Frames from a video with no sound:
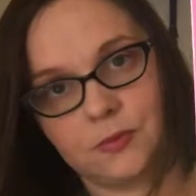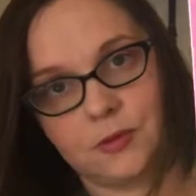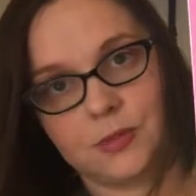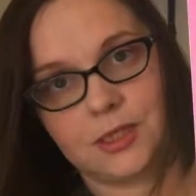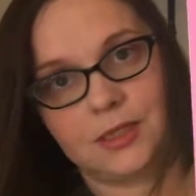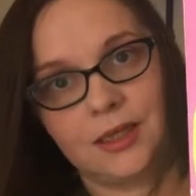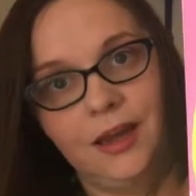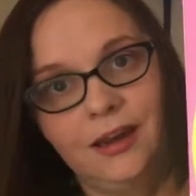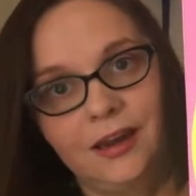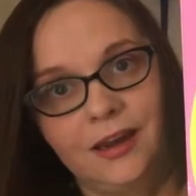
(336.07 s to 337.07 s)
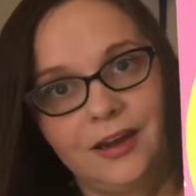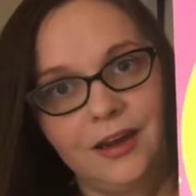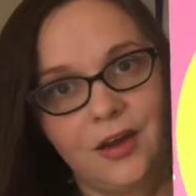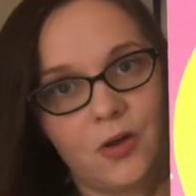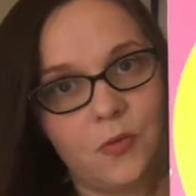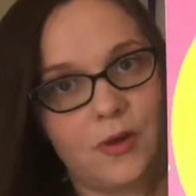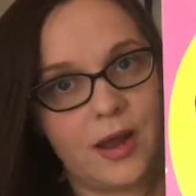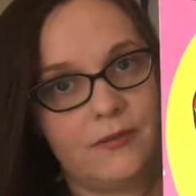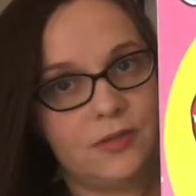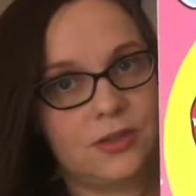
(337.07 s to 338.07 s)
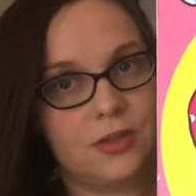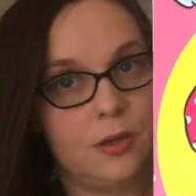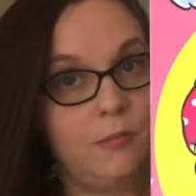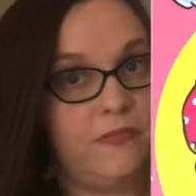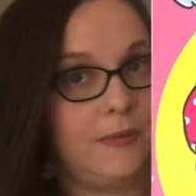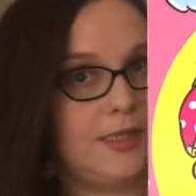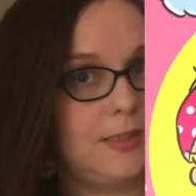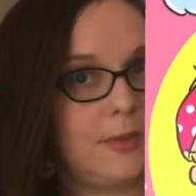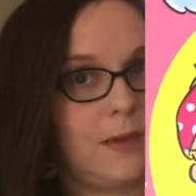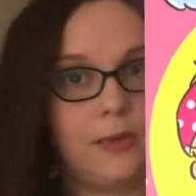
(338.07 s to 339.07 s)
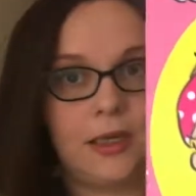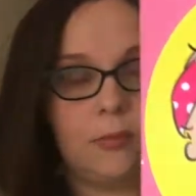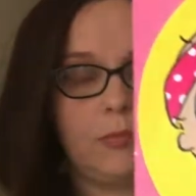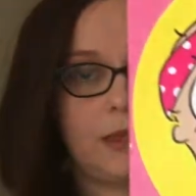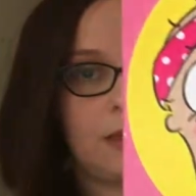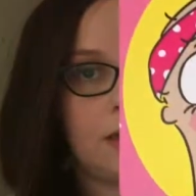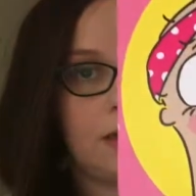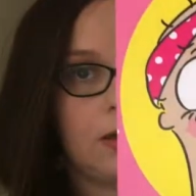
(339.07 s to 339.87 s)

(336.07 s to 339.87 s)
Rosie. Whatever feminist baby can be,